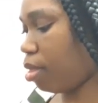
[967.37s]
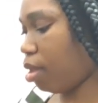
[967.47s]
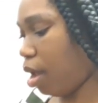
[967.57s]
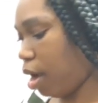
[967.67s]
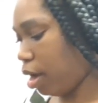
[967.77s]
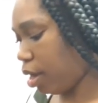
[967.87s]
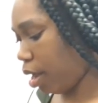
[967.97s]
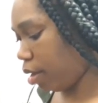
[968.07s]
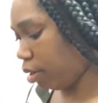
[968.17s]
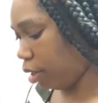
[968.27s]
Alright,
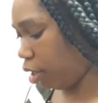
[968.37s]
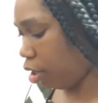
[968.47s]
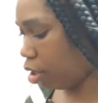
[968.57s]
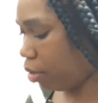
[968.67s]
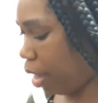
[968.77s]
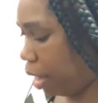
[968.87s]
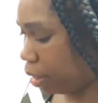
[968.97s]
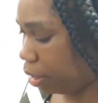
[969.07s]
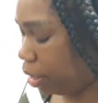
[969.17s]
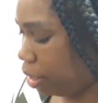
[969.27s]
y'all, and here go our
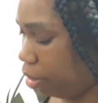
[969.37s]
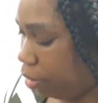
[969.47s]
kale.